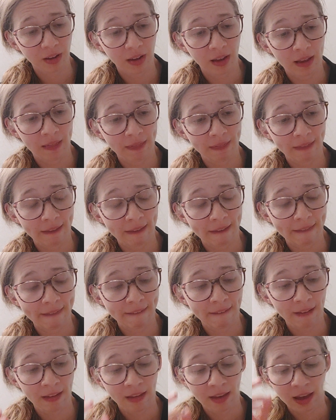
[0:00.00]
and
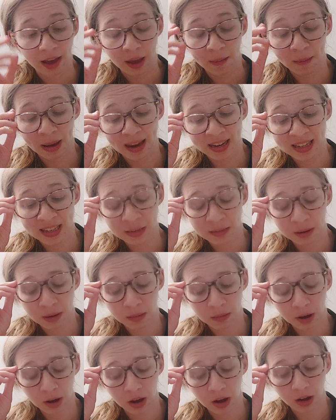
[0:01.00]
then a
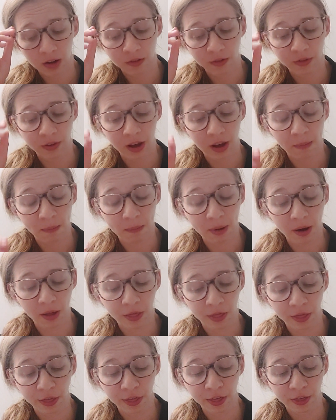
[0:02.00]
maximum of a
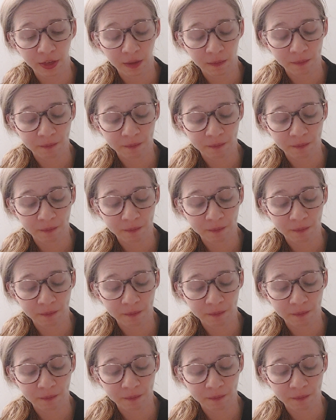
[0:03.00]
month